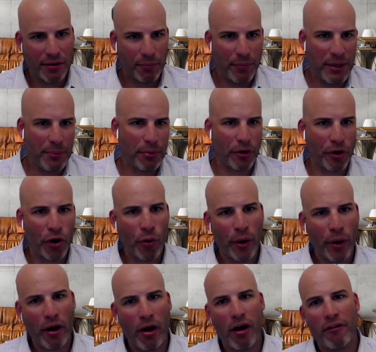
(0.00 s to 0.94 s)
People are
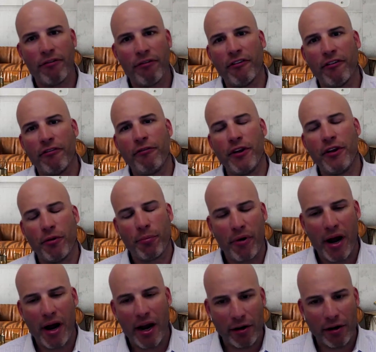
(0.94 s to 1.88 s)
going off of,
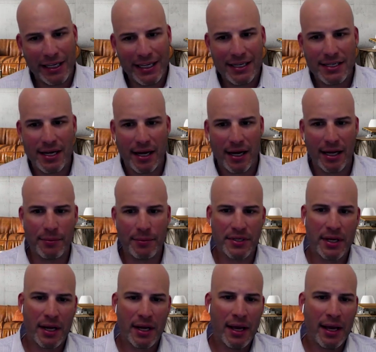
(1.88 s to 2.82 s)
prior lead
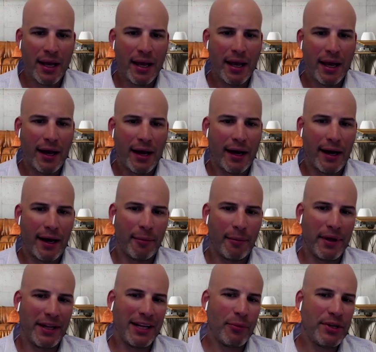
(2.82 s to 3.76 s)
times.
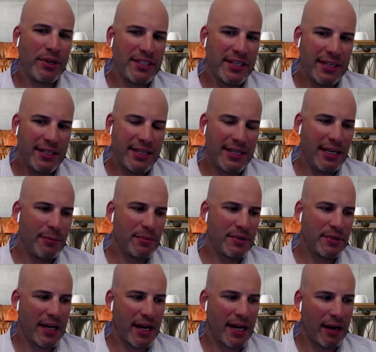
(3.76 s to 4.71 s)
And then we see
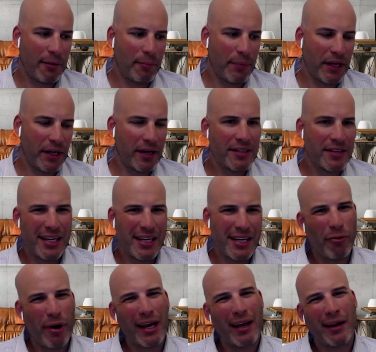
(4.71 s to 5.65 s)
teams that, because they
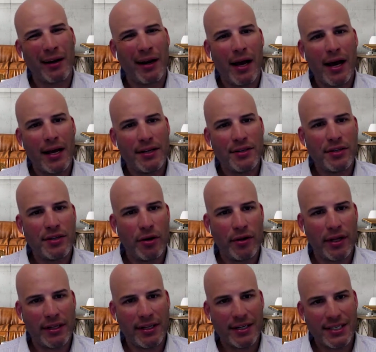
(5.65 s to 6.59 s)
recognize,
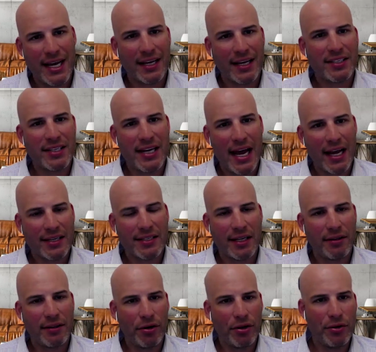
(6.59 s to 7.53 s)
that the tech stacks
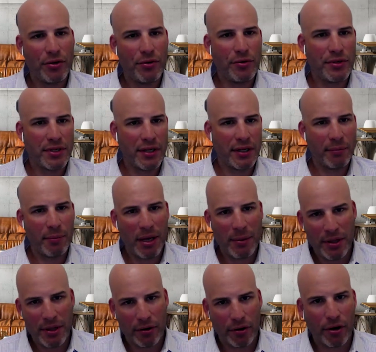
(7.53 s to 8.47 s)
that they're using,
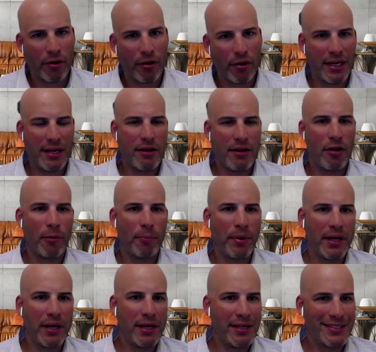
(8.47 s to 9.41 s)
maybe their current ERP
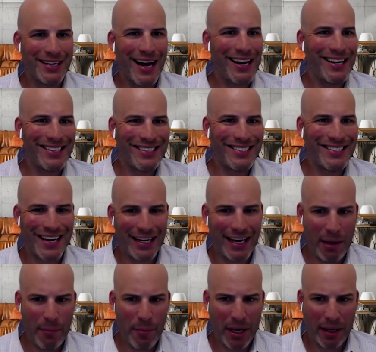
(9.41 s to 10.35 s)
is not as
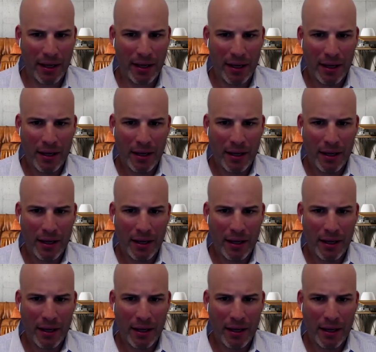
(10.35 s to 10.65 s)
dynamic.